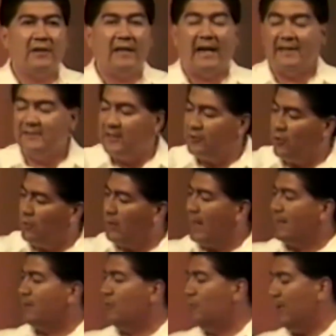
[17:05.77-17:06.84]
guys that don't
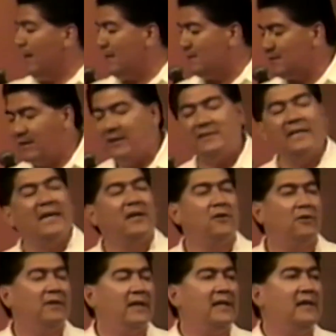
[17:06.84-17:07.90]
like the way he's going to take
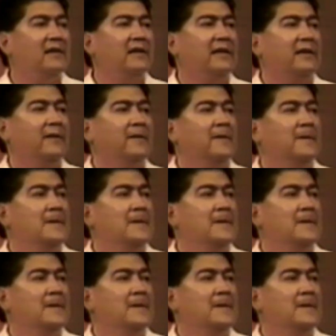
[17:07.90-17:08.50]
care of the healing.